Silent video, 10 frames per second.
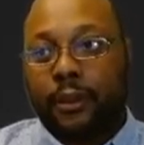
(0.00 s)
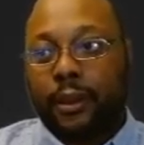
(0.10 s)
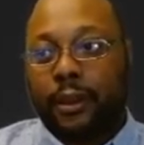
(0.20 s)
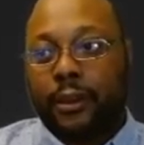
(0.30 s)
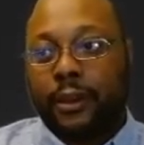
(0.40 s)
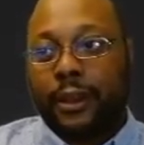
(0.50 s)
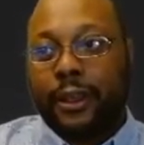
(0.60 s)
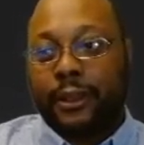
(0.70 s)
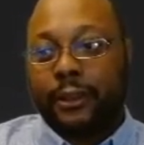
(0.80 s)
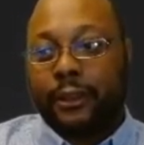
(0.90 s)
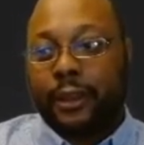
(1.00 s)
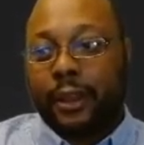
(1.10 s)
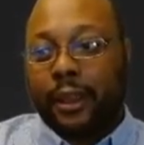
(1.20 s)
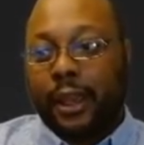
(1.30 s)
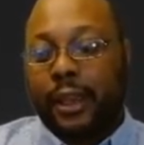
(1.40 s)
Alright.
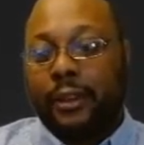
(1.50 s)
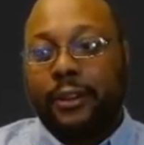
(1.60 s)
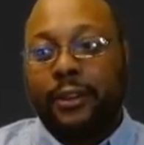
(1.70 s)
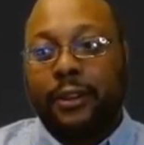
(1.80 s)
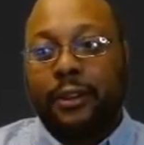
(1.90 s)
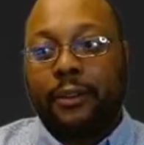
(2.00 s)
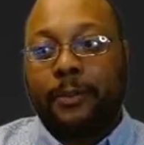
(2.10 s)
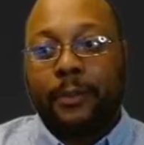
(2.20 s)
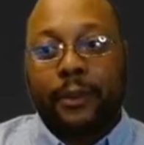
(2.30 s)
And also,